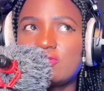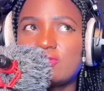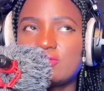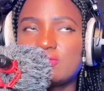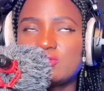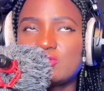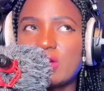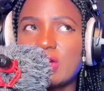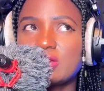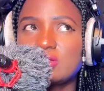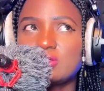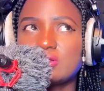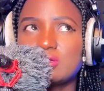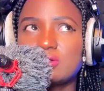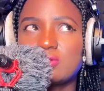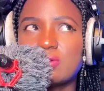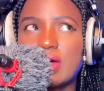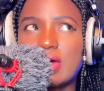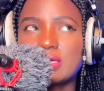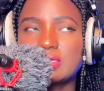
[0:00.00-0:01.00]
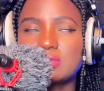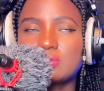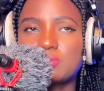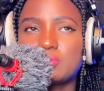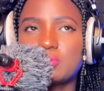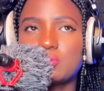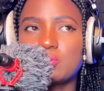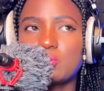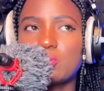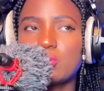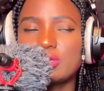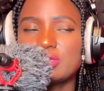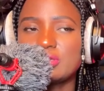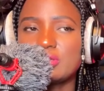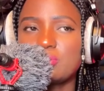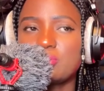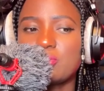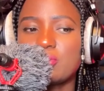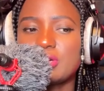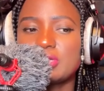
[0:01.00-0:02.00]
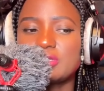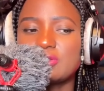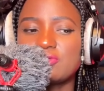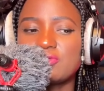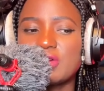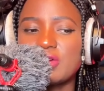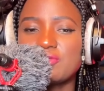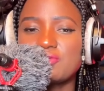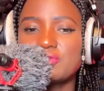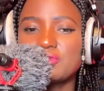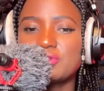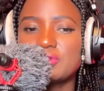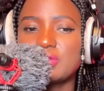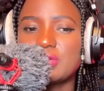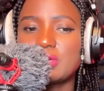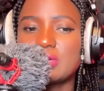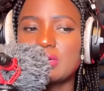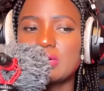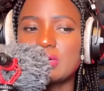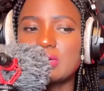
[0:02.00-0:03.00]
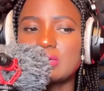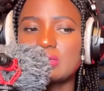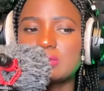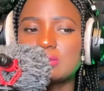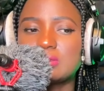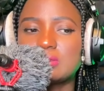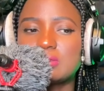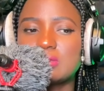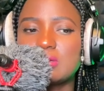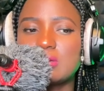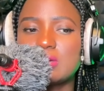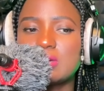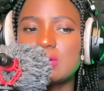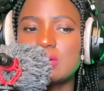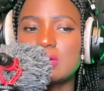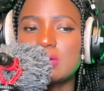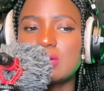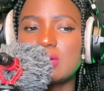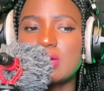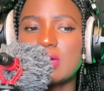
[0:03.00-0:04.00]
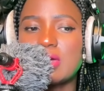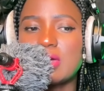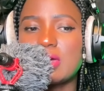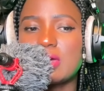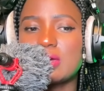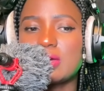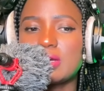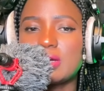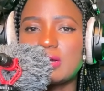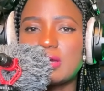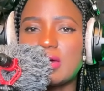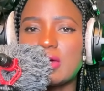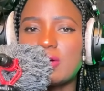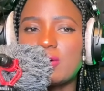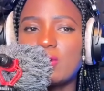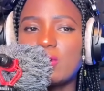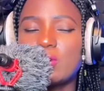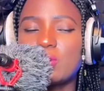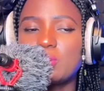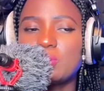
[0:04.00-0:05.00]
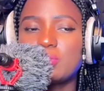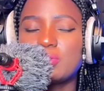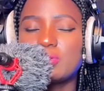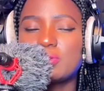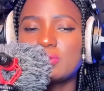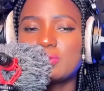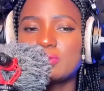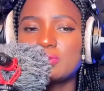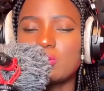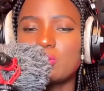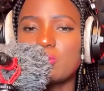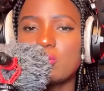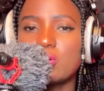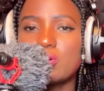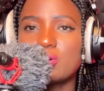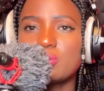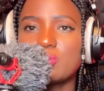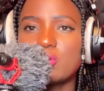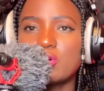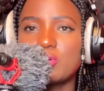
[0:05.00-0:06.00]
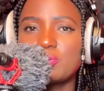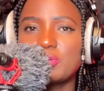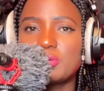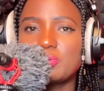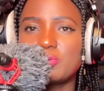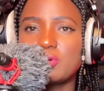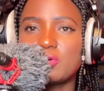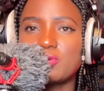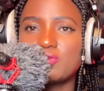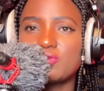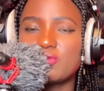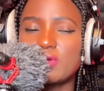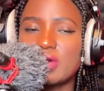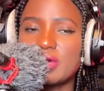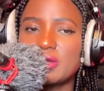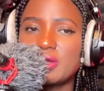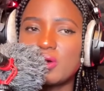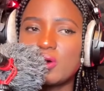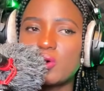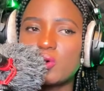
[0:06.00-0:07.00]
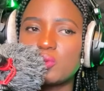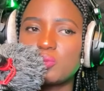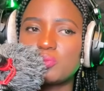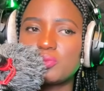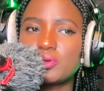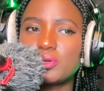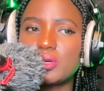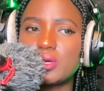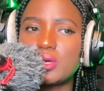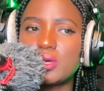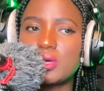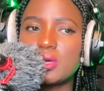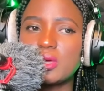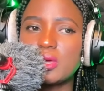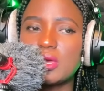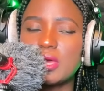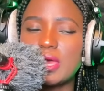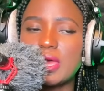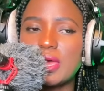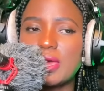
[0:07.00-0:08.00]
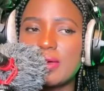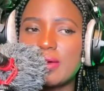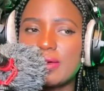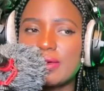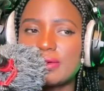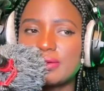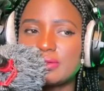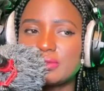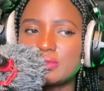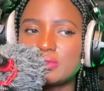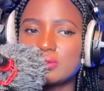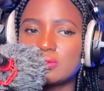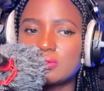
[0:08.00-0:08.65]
trying to grasp what the point of everything is. And I hope more and more people find hope and